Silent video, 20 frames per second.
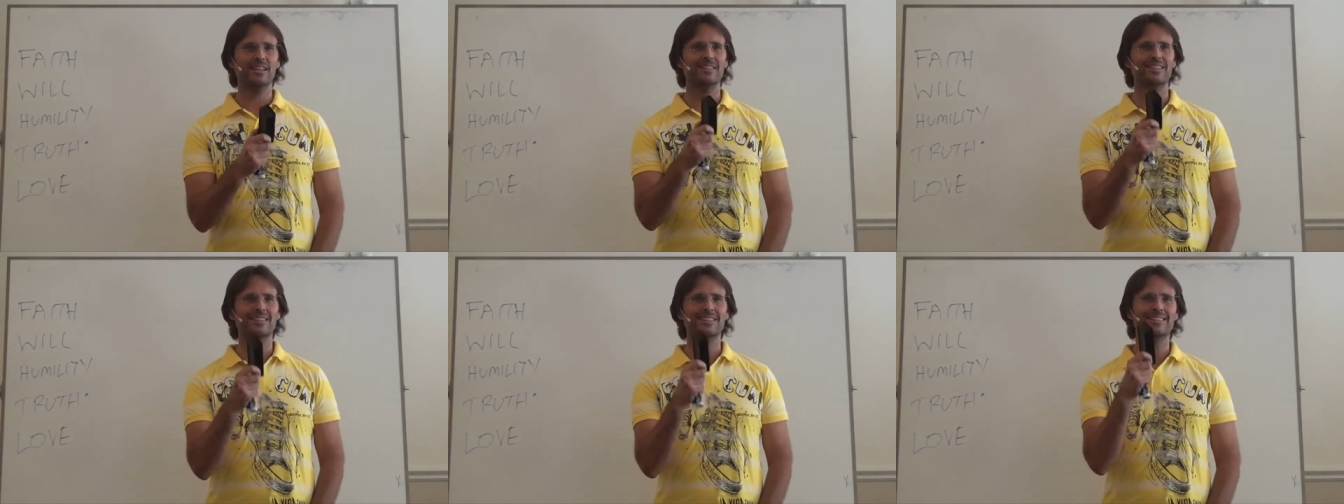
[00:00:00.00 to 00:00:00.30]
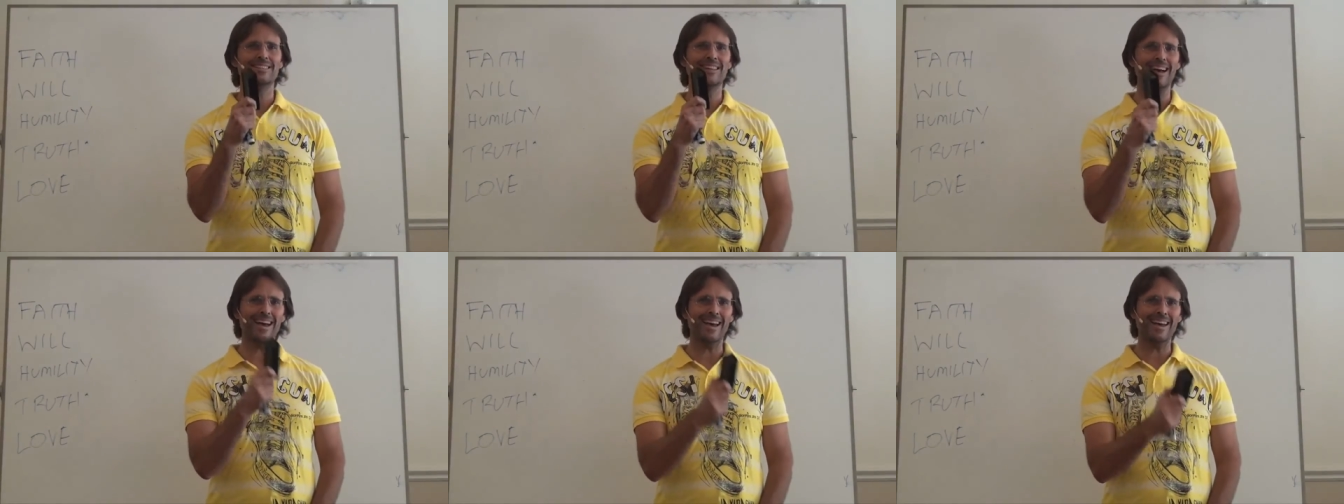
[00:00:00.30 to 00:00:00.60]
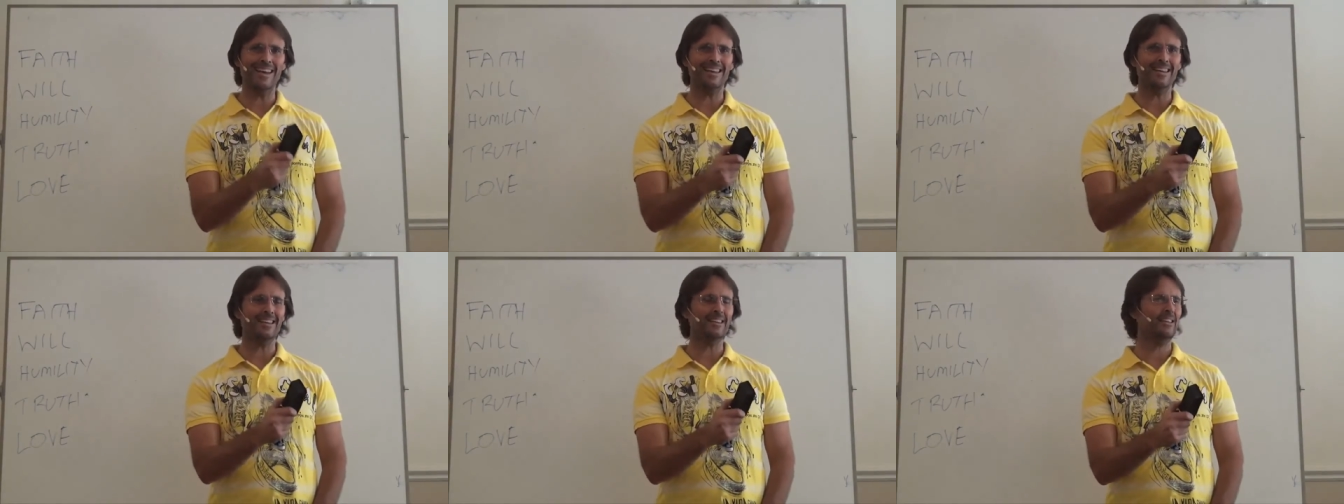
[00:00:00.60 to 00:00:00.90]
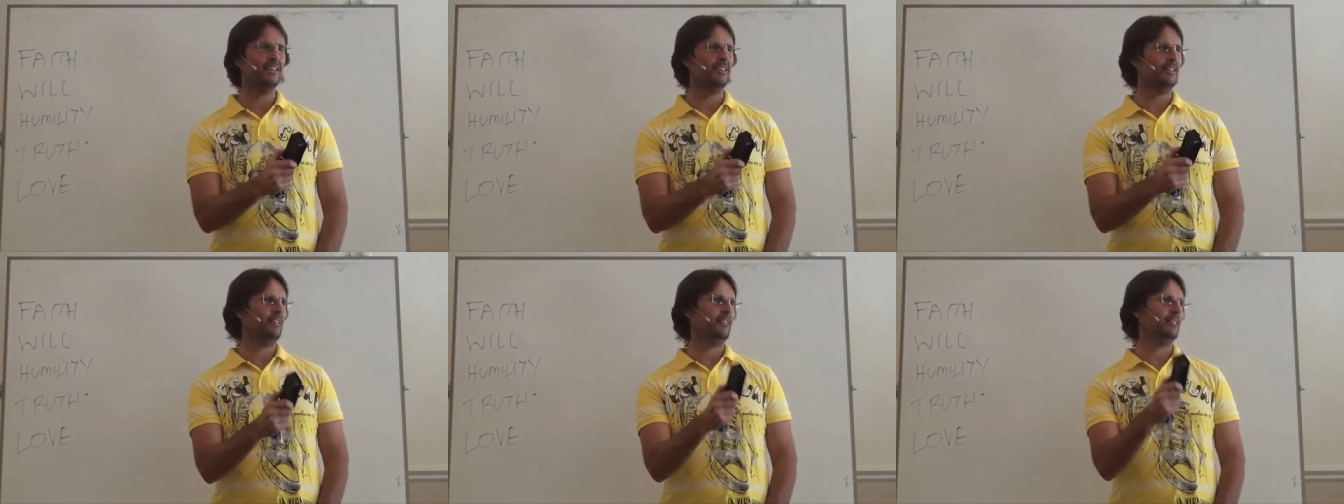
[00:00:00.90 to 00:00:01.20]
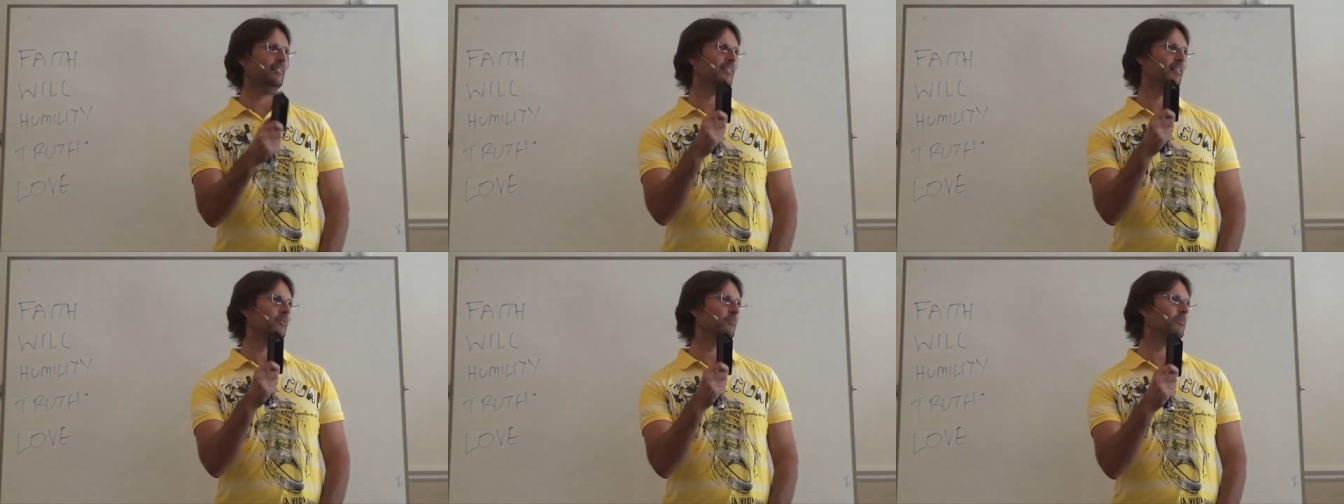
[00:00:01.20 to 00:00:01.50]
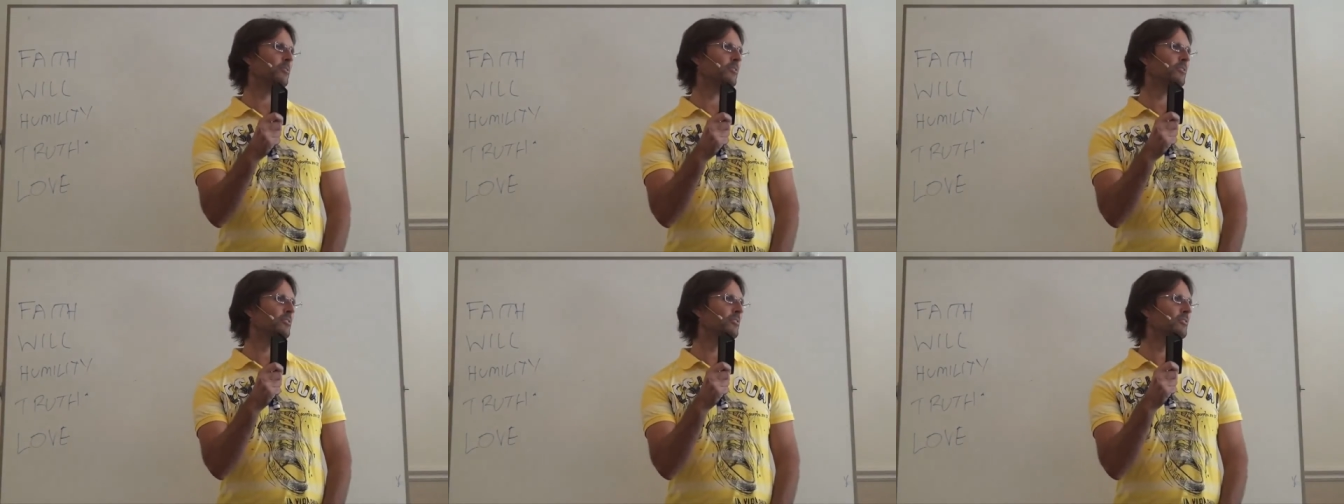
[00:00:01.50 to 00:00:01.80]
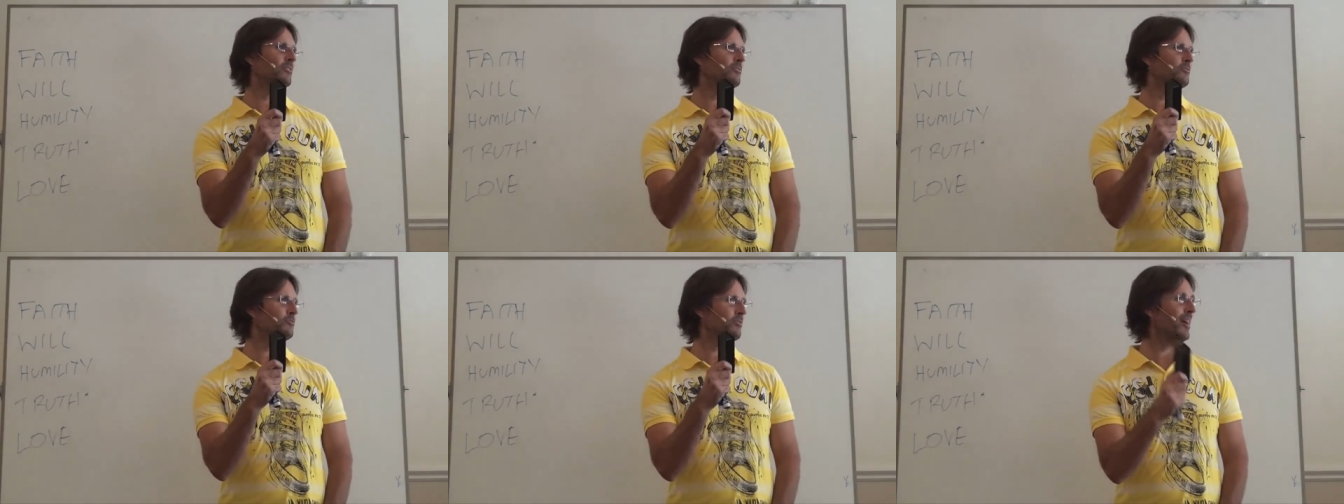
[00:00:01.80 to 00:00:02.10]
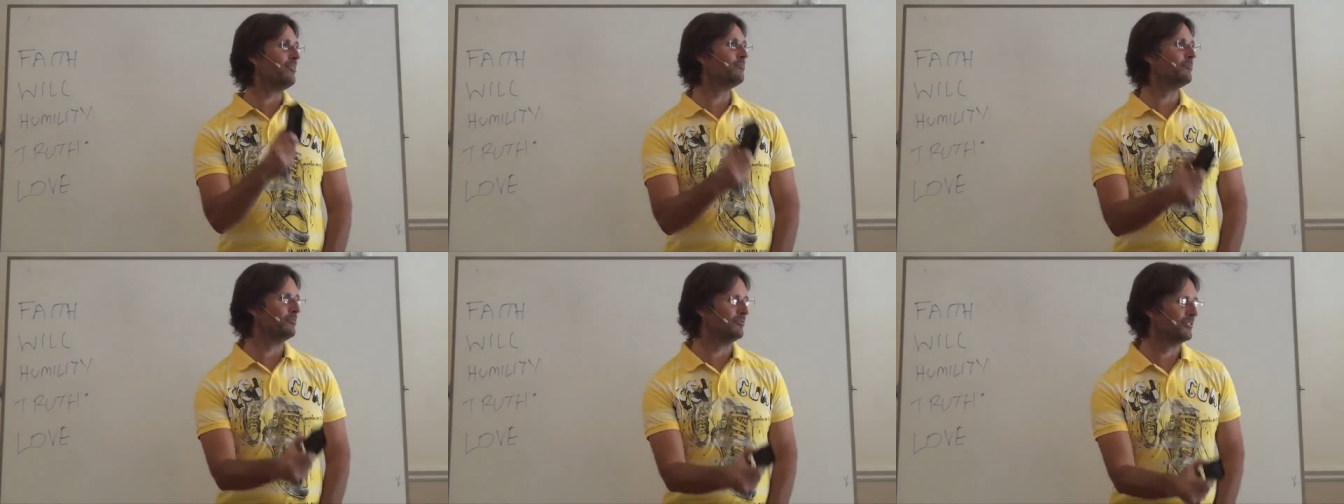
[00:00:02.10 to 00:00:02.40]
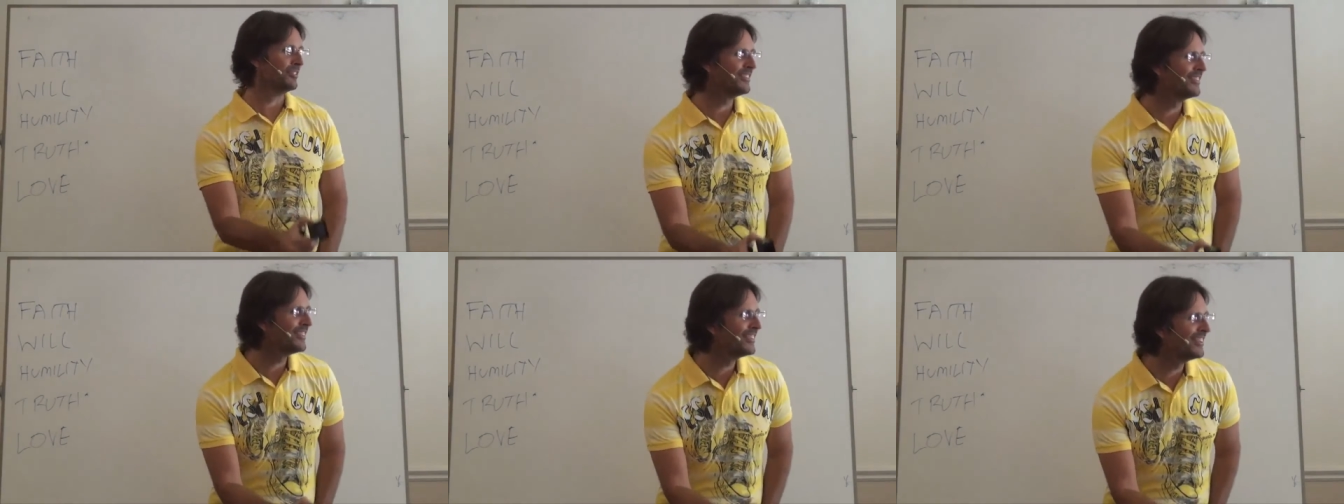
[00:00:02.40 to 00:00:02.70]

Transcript: the day that we travelled.